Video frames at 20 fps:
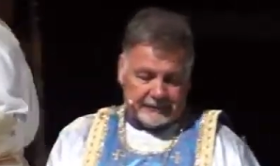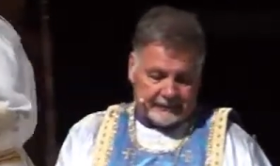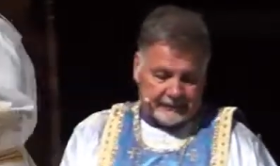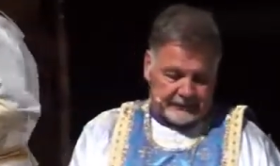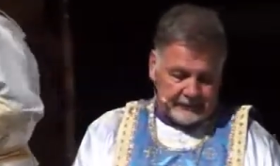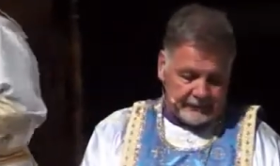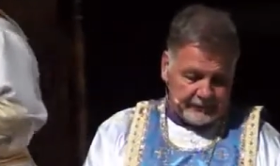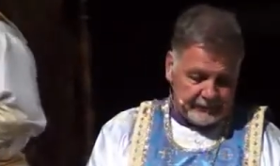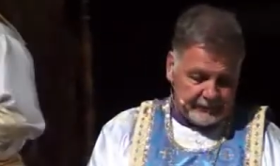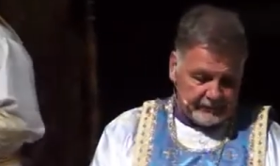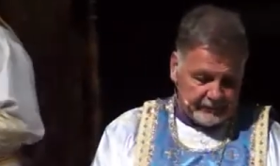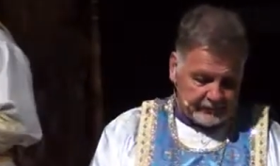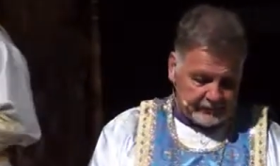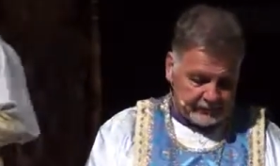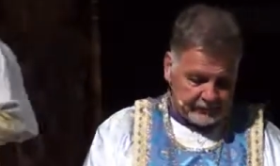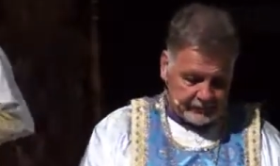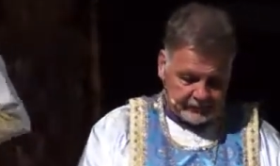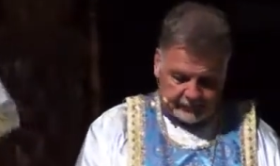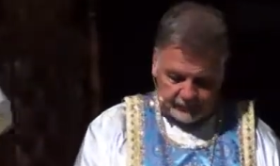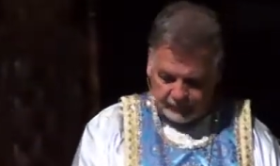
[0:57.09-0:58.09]

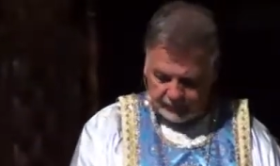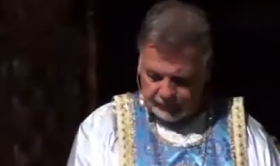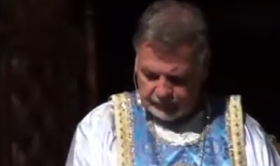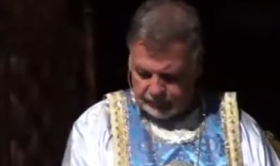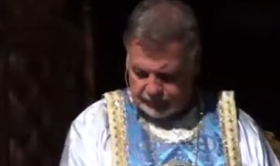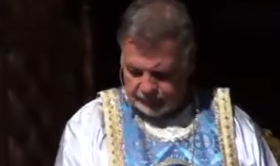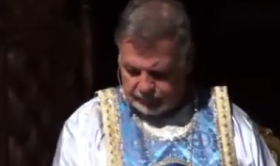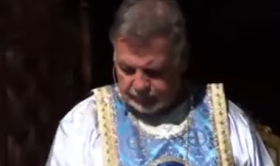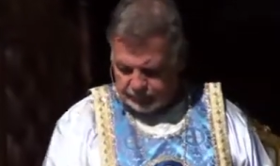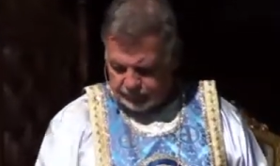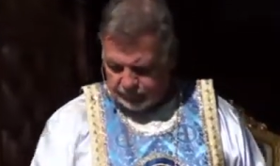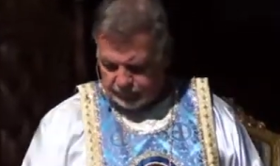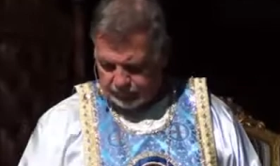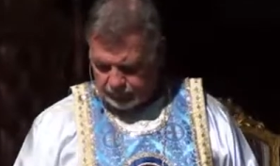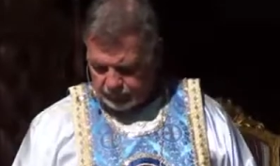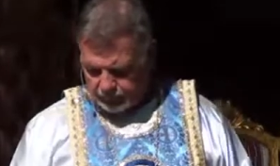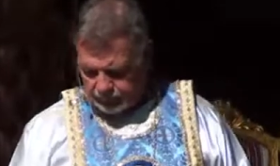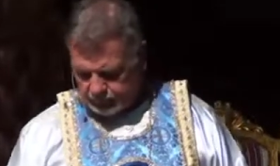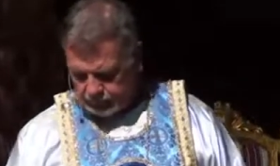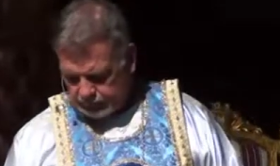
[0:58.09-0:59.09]

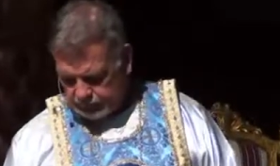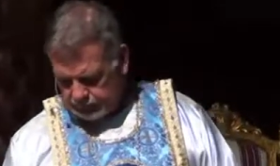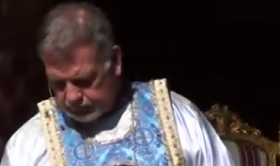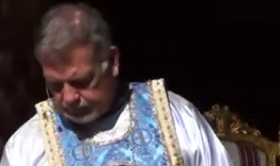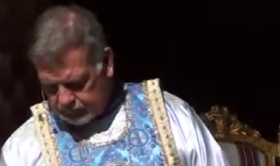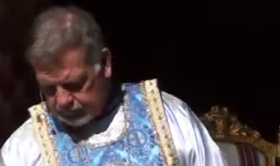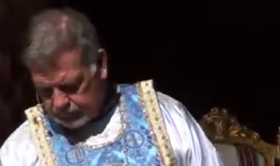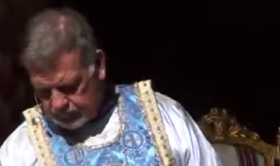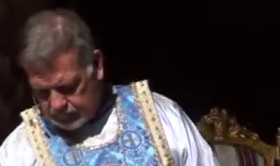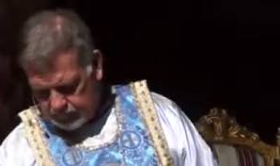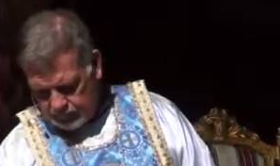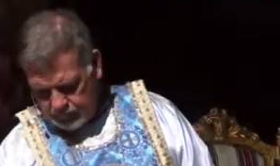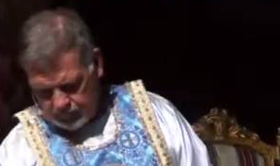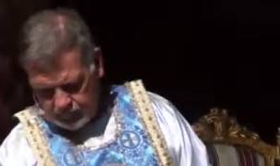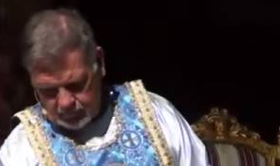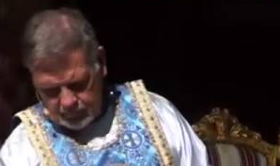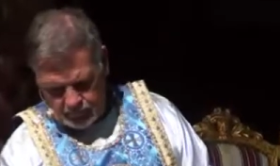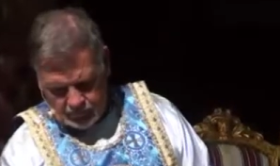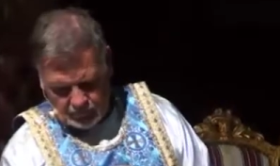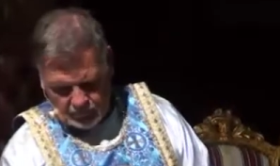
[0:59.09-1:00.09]

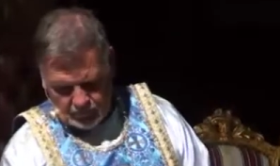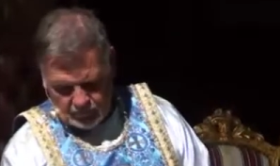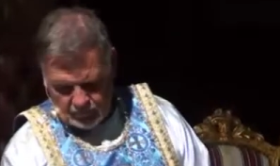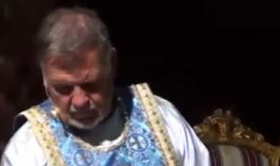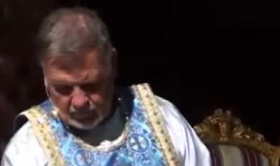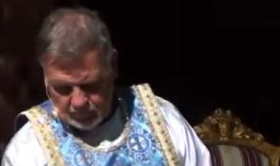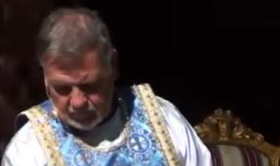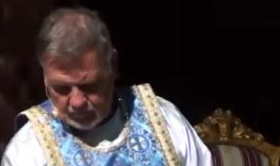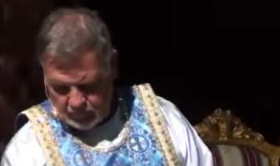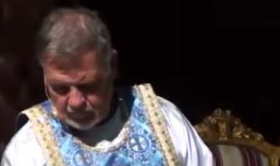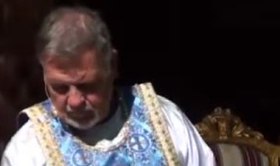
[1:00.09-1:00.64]
(no one is talking)